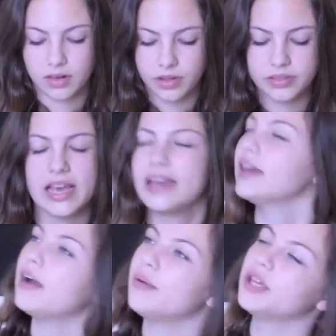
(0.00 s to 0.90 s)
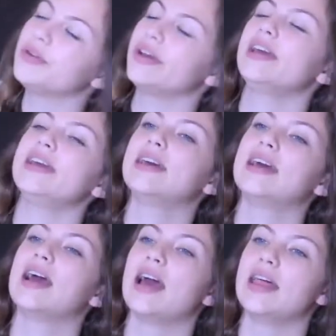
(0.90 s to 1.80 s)
you take it out when you eat,
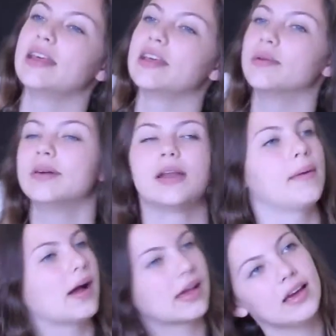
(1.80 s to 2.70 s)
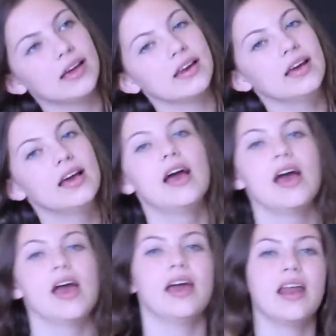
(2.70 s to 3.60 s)
and then you put it back in,
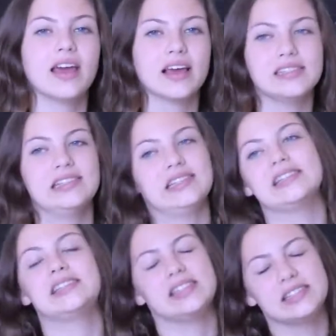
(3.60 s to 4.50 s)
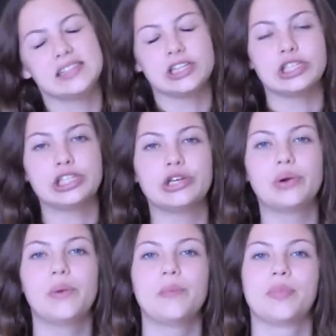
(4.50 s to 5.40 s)
and I guess it's easy to
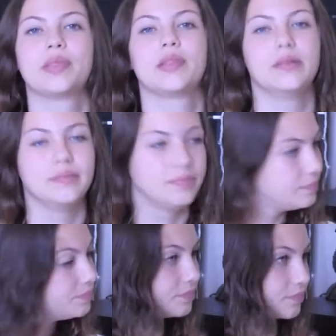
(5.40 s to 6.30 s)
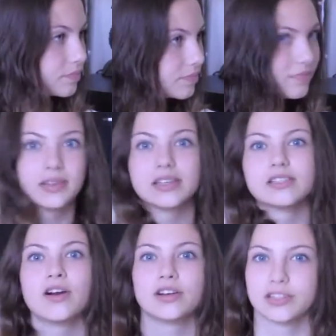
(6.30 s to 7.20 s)
do, but
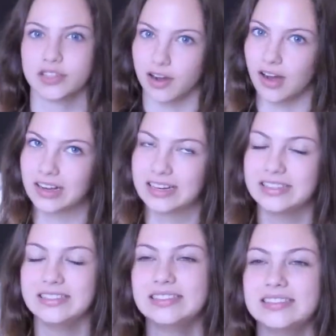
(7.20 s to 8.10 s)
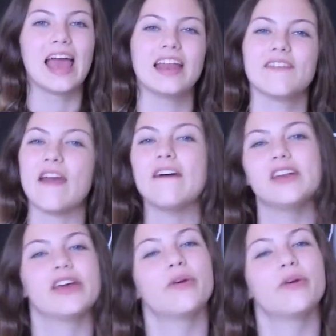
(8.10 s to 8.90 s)
it's hard to talk. And if you have any